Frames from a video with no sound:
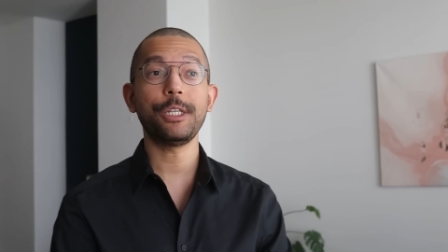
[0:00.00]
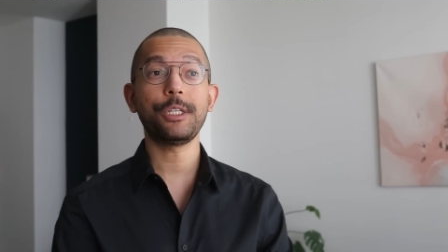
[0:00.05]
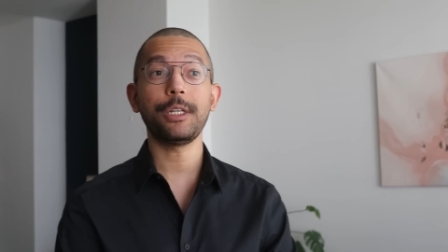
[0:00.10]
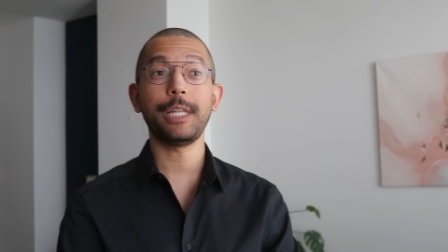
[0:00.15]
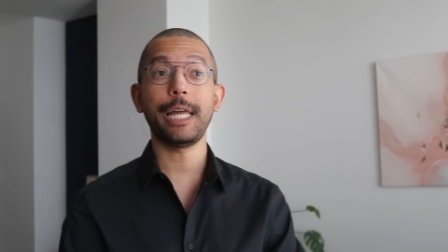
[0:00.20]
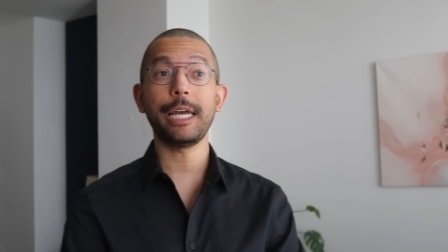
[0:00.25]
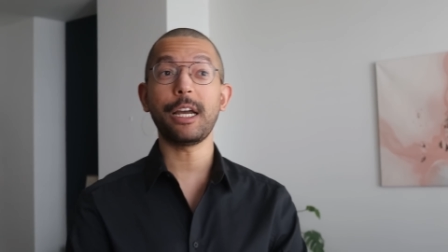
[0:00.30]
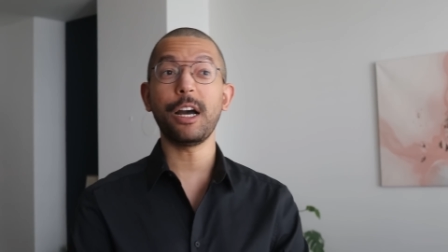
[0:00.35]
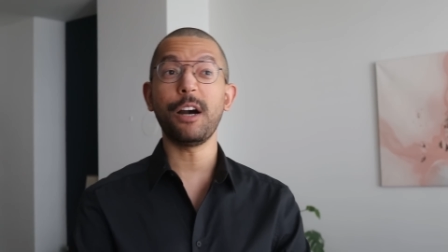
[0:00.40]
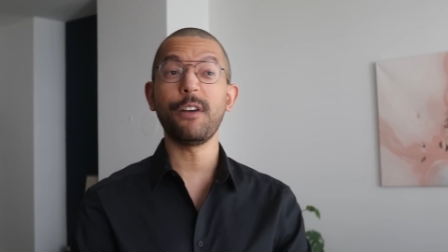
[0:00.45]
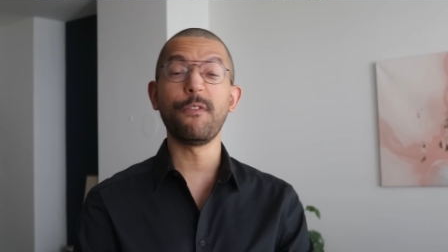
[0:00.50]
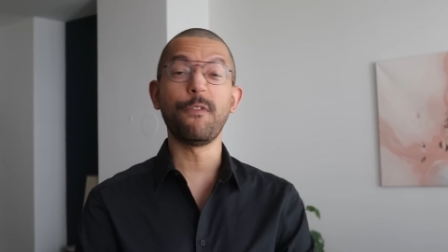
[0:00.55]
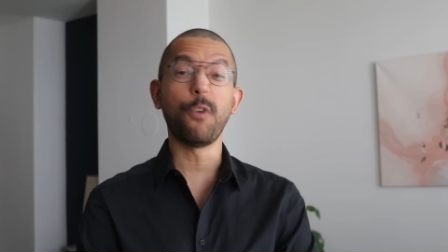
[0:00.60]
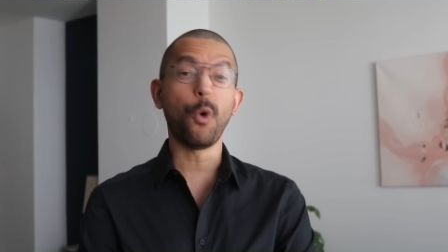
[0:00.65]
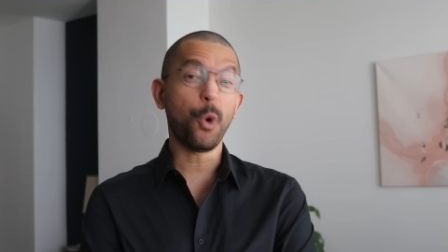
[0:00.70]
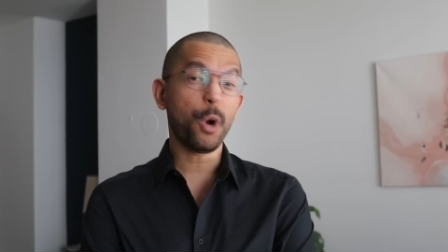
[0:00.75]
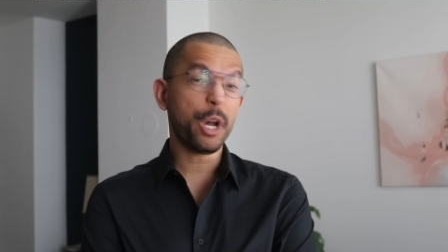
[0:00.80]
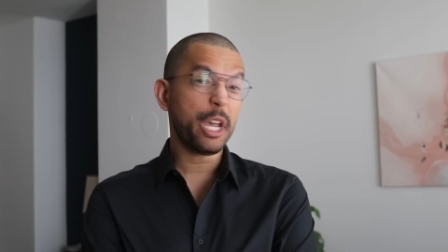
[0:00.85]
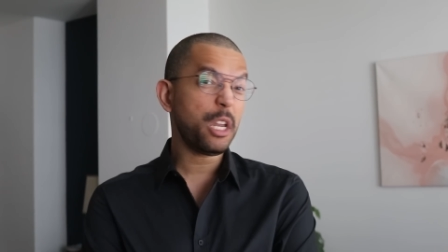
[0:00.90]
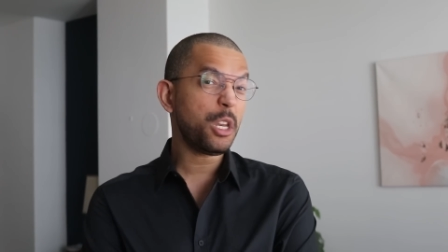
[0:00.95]
to
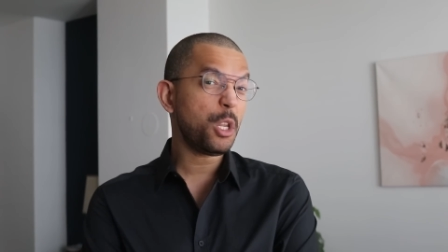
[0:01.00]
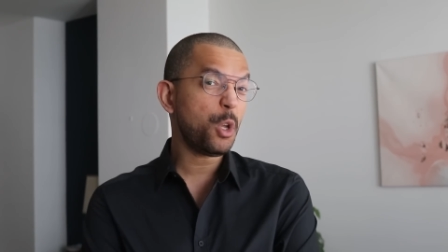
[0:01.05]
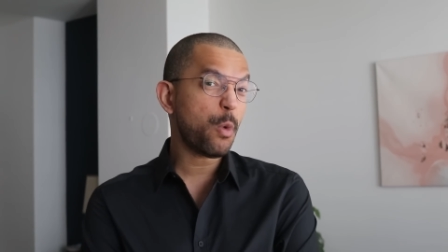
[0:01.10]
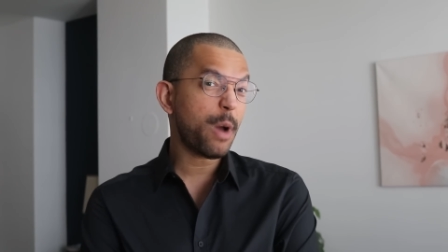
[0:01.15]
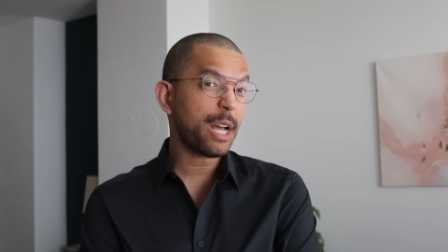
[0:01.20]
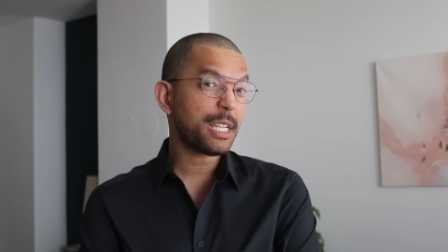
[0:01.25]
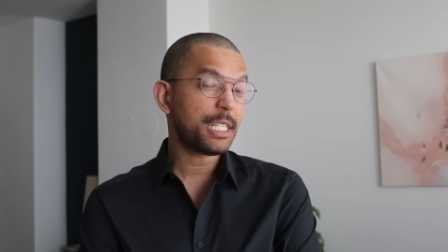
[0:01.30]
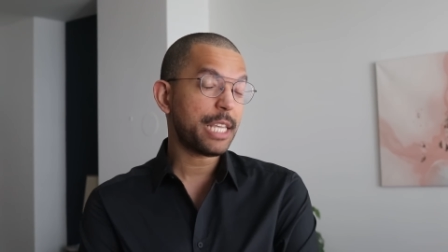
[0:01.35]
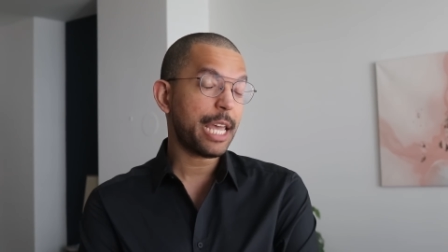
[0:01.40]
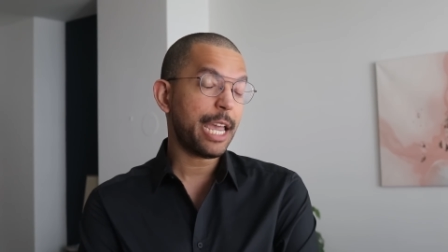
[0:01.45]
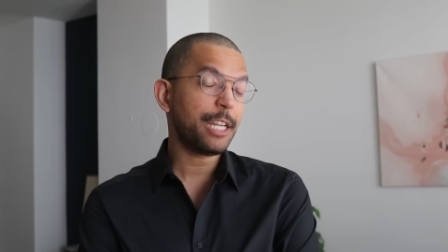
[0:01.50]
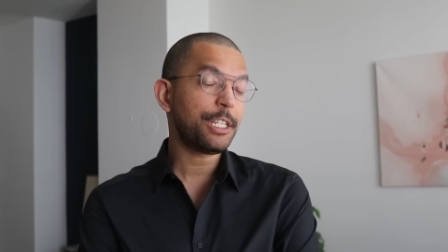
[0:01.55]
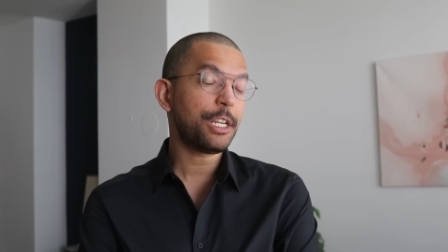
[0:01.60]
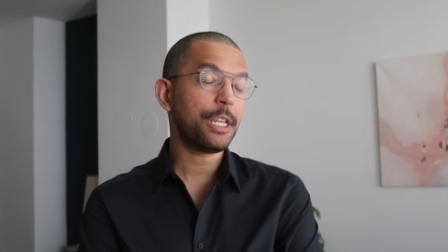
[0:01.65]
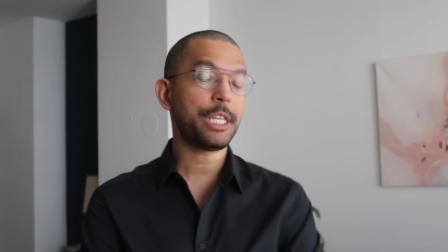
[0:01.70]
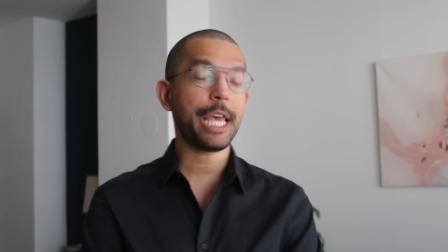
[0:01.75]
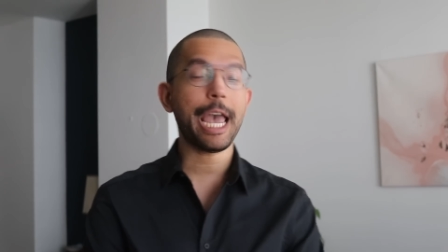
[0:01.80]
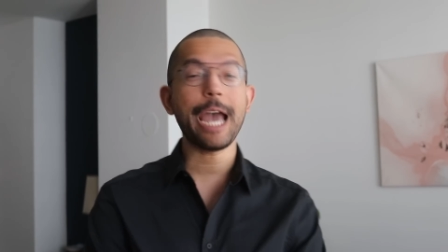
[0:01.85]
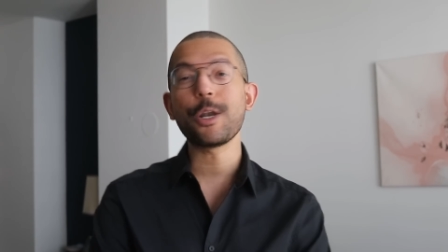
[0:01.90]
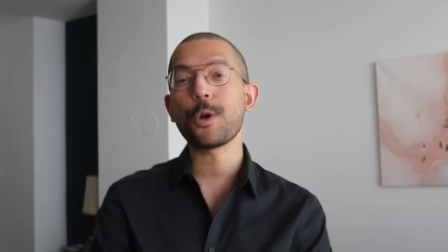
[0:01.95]
avoid US
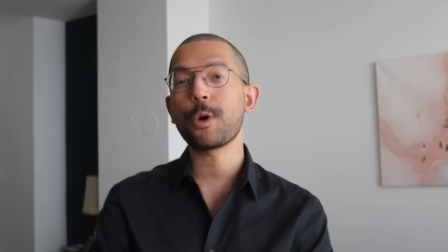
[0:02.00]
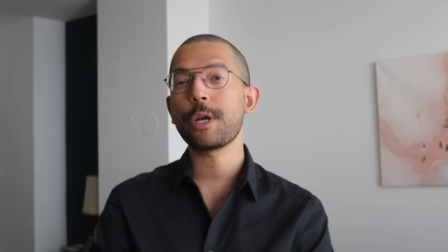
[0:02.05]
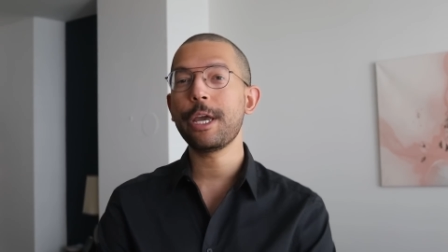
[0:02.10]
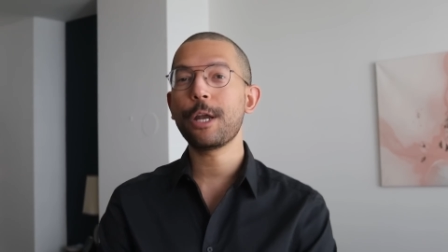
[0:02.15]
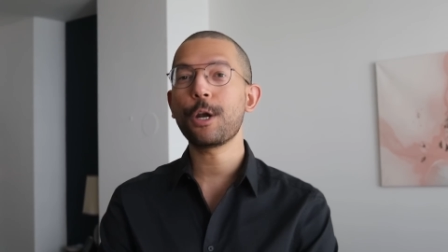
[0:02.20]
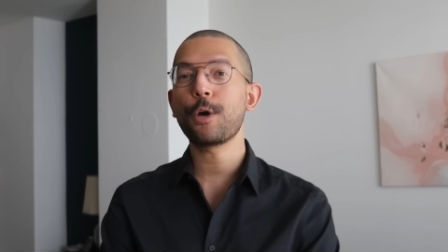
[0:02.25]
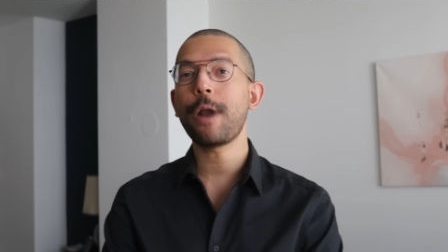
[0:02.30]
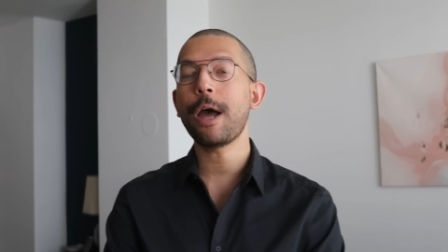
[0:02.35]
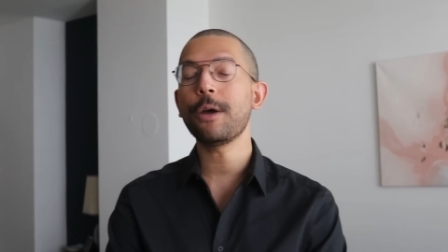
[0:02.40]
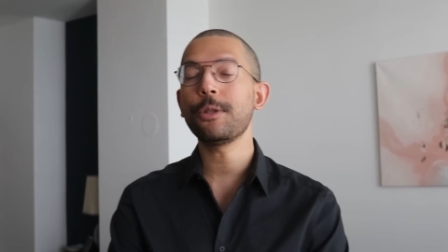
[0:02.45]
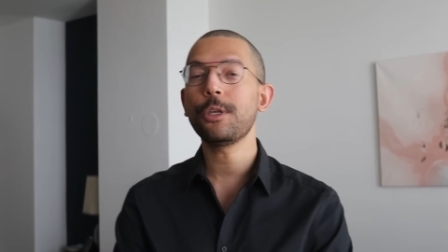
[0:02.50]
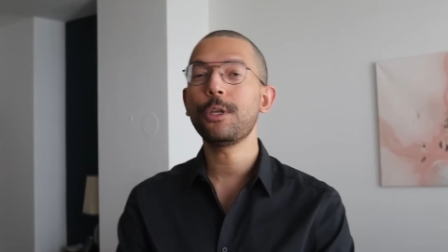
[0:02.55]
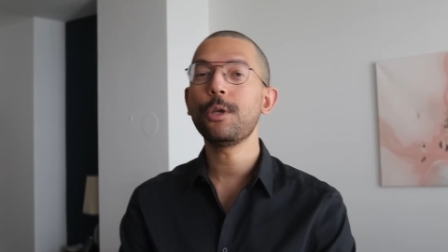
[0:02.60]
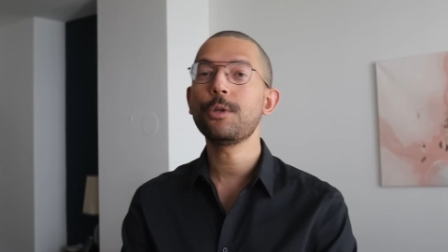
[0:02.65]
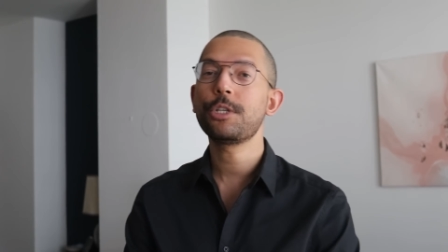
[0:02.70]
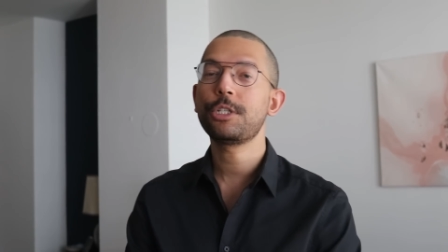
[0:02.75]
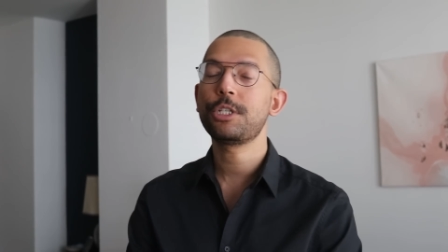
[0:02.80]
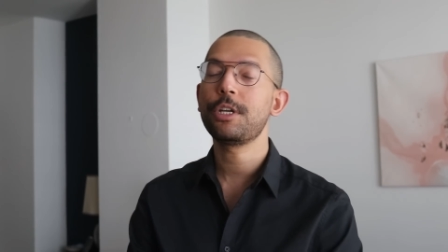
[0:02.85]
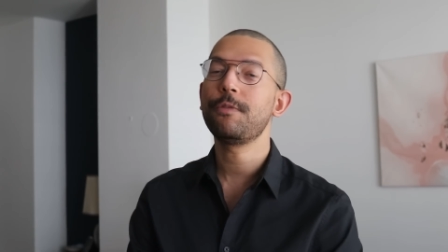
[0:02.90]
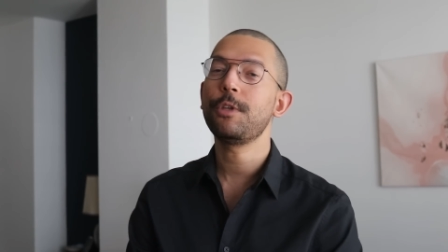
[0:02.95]
sanctions and or get around the
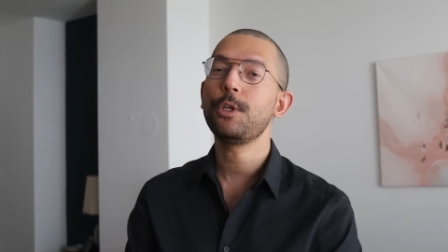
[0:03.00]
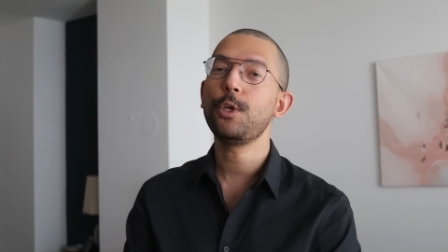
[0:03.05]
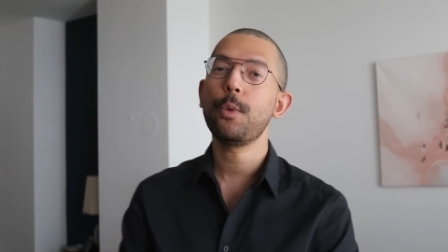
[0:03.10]
usage of the